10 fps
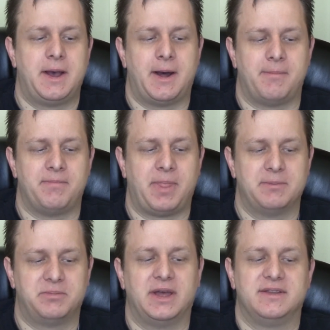
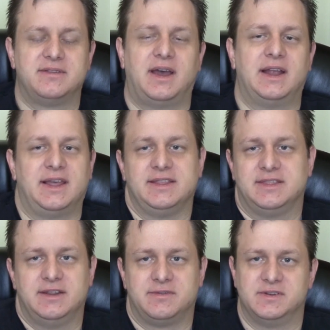But I like
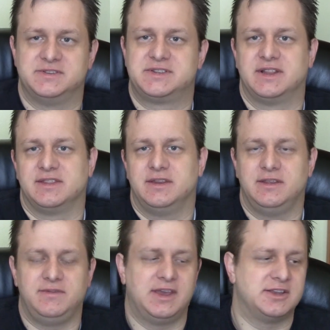the difference. I like the
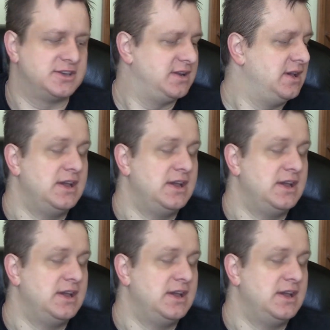deviation.